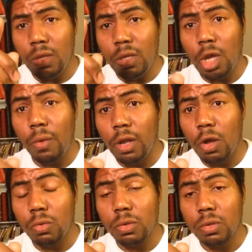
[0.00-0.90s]
Garrett
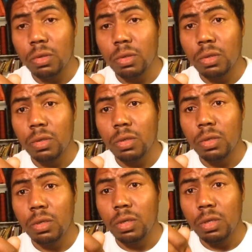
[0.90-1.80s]
Loesch.
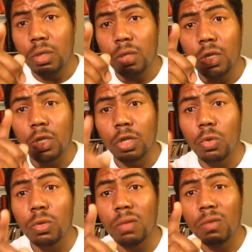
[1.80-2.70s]
The
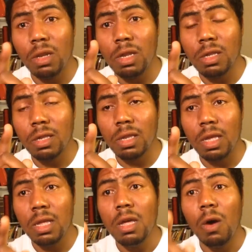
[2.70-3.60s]
exclusive deleted
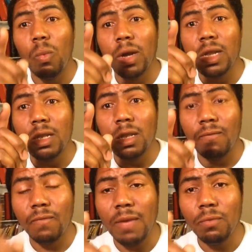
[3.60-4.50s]
scene of what the
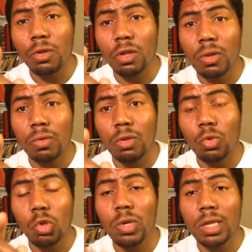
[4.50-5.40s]
faithful
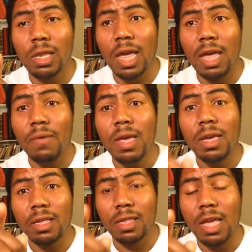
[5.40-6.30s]
discreet slave
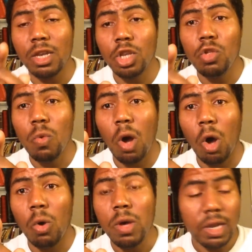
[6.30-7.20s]
is saying to you
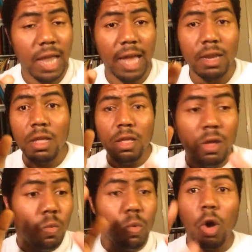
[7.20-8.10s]
all. That
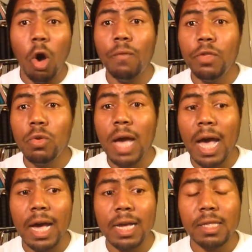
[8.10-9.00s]
we're over you
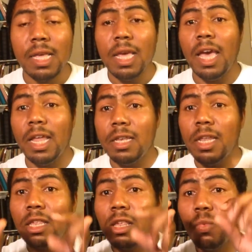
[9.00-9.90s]
guys, and
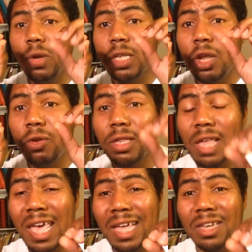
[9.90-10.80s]
this is what they're
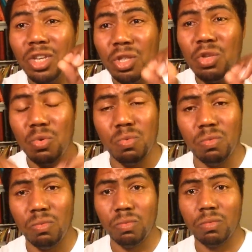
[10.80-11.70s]
saying to you.
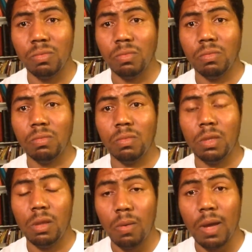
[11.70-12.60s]

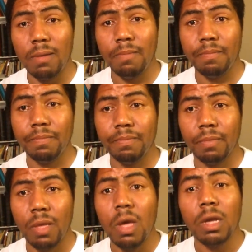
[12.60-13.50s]
Alright?
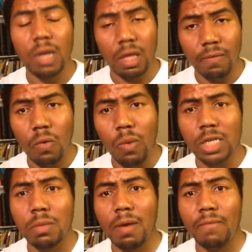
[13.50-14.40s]
Thank you for
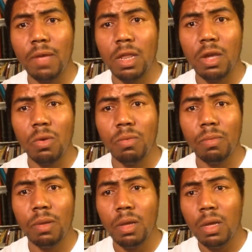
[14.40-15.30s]
watching my video.
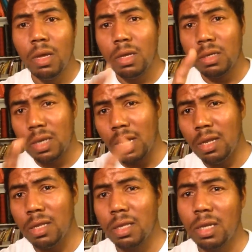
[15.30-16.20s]
Take a
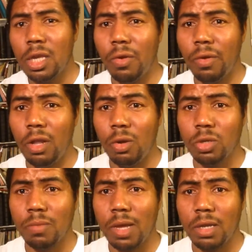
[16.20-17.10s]
listen to Garrett
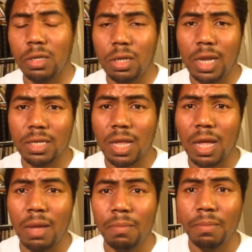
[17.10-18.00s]
Loesch, man. Until next
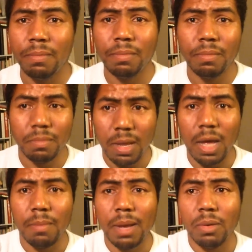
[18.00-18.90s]
time,
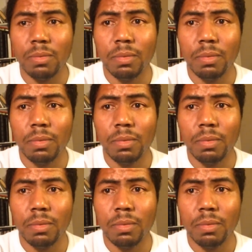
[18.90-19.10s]
I'm out.